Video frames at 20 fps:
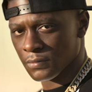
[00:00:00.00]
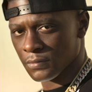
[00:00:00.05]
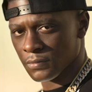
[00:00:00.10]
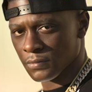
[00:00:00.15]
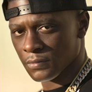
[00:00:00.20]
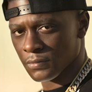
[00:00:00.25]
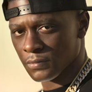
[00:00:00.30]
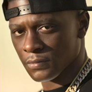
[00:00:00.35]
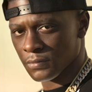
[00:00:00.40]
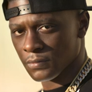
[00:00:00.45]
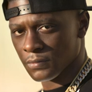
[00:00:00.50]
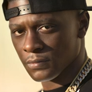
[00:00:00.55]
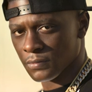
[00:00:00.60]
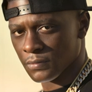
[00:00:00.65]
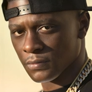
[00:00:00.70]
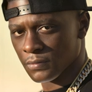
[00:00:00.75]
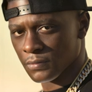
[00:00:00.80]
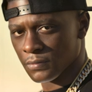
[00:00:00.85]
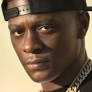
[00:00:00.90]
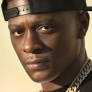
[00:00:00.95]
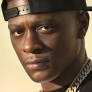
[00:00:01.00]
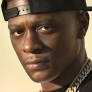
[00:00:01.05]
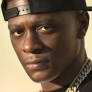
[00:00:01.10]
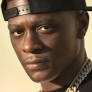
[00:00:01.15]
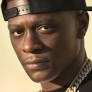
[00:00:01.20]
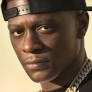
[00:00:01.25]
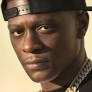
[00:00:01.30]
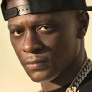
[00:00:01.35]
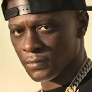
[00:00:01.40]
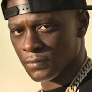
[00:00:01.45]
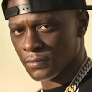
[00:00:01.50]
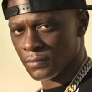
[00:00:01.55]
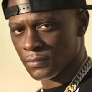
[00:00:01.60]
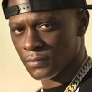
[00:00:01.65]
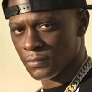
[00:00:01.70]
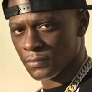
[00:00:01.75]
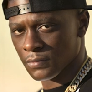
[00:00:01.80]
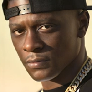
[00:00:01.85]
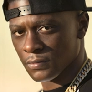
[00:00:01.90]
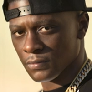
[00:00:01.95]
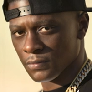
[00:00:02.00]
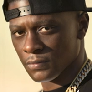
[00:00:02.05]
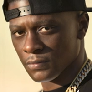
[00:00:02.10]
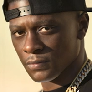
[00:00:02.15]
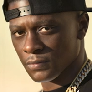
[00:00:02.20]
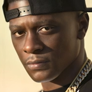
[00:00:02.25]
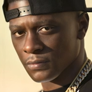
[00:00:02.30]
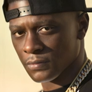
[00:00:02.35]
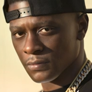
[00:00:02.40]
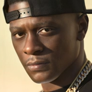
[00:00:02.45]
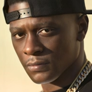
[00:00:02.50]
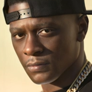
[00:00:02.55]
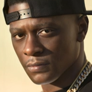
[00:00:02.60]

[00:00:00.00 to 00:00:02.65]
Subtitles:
This person isn't speaking.